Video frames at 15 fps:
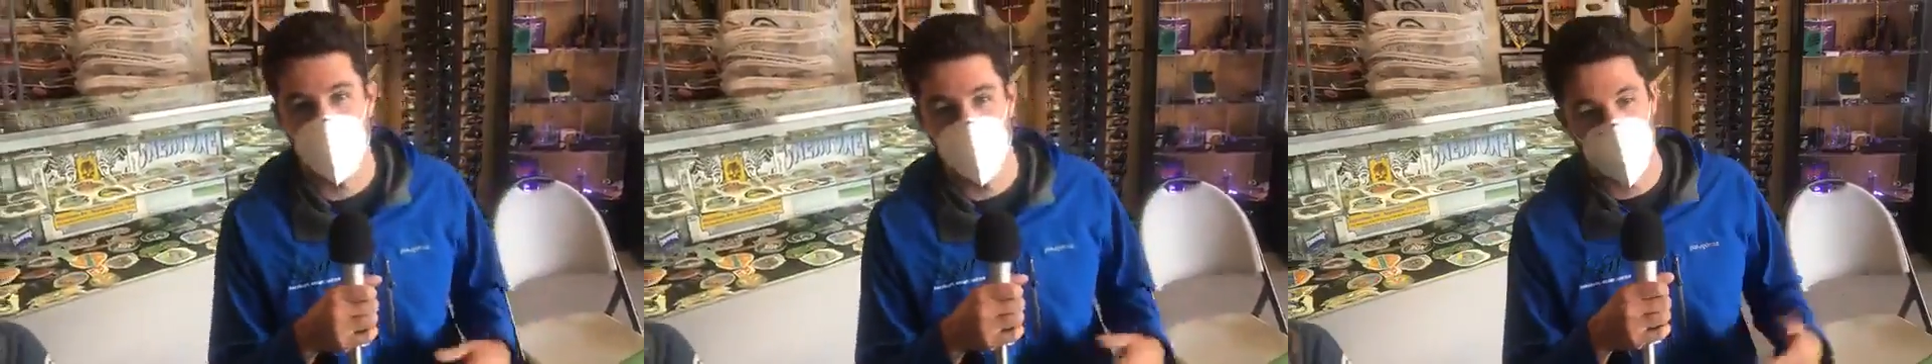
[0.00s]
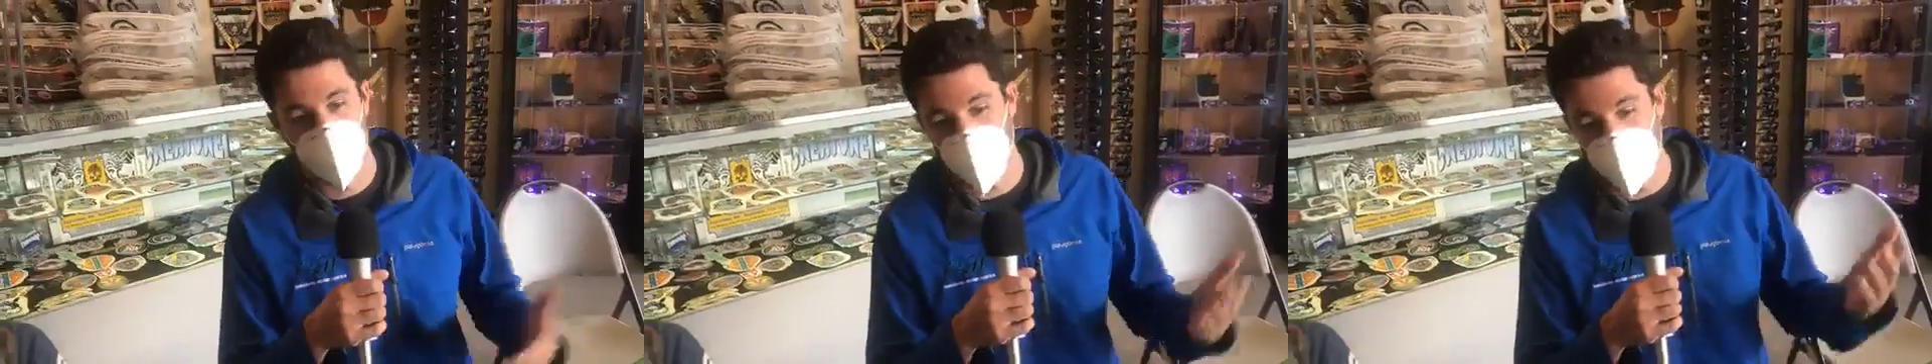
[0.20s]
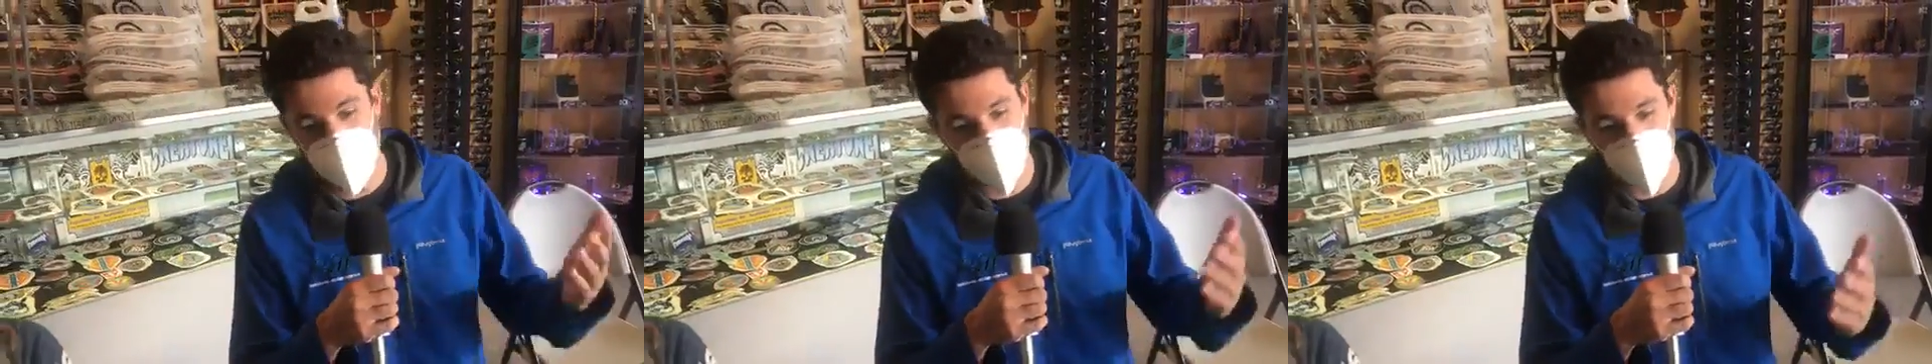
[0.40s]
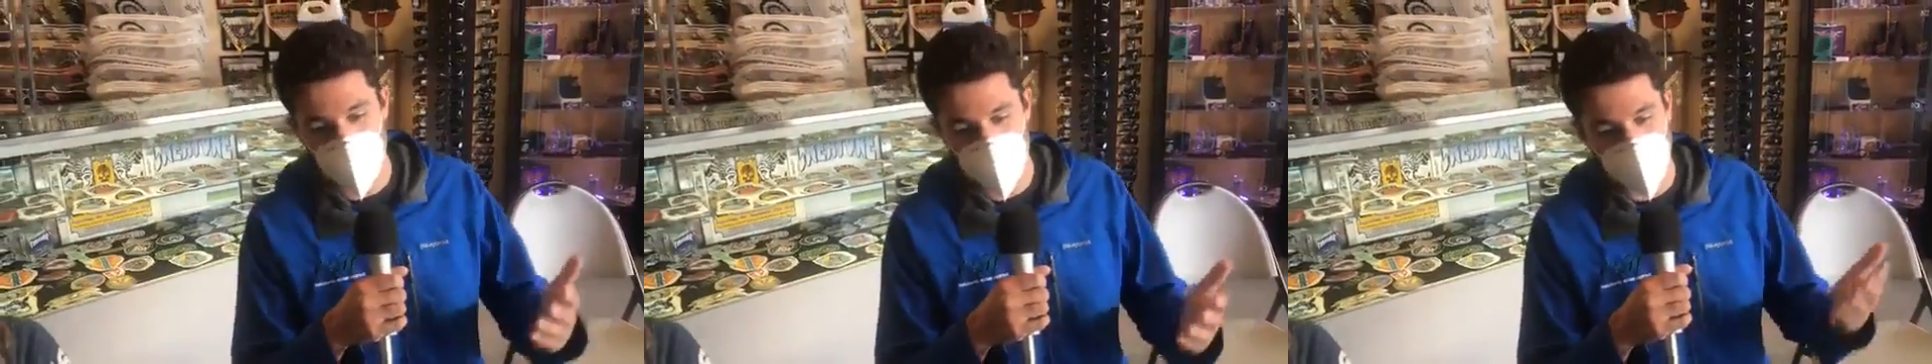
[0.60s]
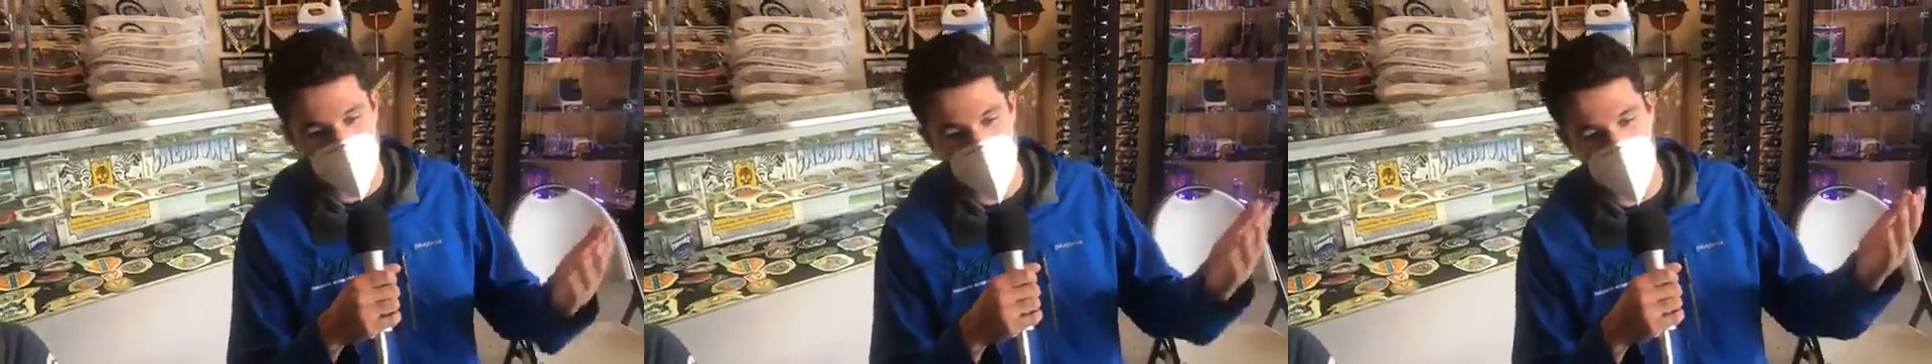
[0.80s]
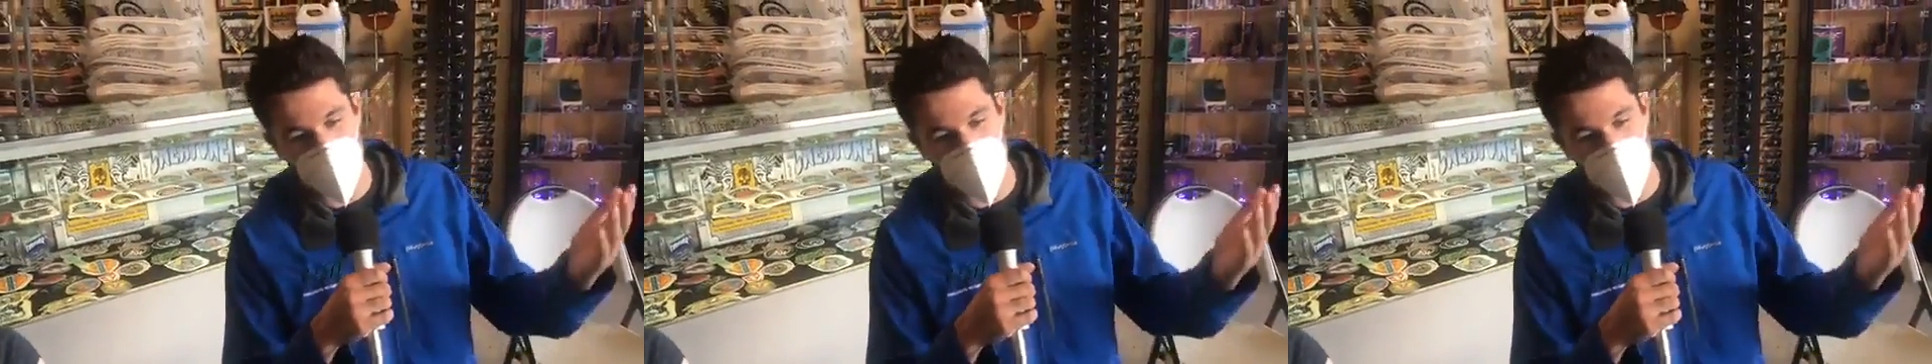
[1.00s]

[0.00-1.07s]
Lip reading: a great sport.